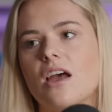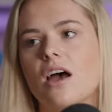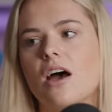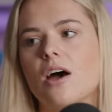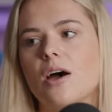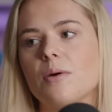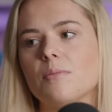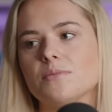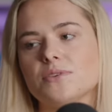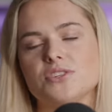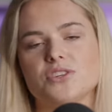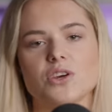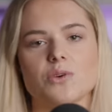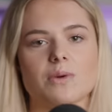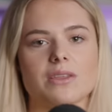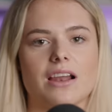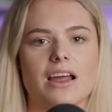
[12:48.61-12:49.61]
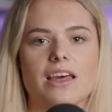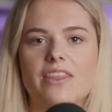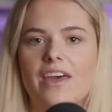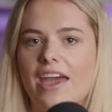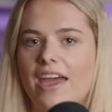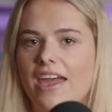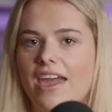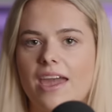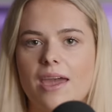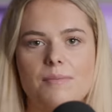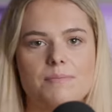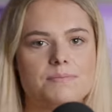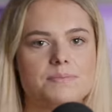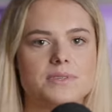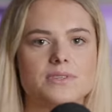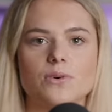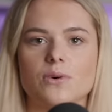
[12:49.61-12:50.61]
to do with like their
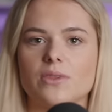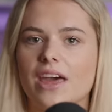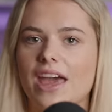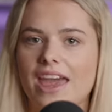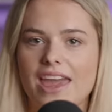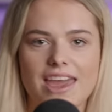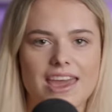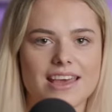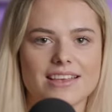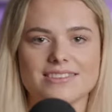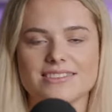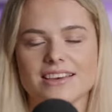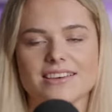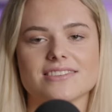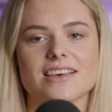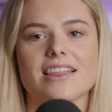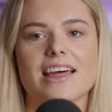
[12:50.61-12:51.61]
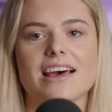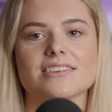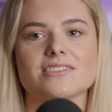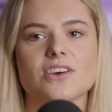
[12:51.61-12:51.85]
hips or their ears, things like that.